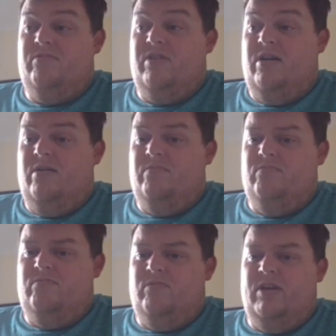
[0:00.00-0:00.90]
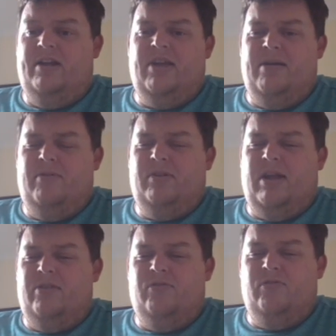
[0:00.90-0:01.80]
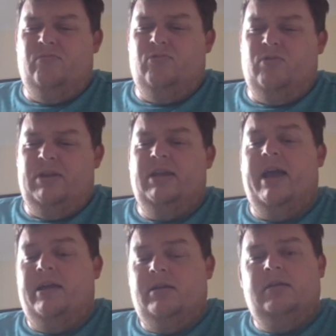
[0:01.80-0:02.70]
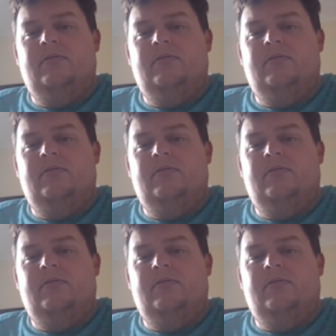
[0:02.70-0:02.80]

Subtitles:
So what did I say it was? 128.